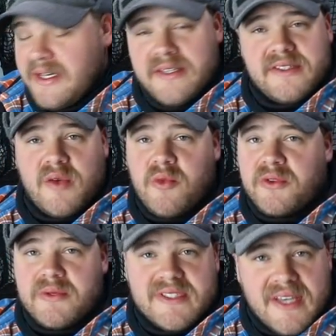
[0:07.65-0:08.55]
same
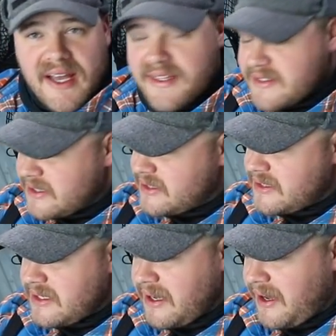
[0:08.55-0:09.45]
with Wisconsin,
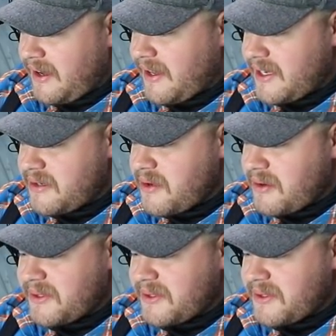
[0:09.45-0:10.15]
anywhere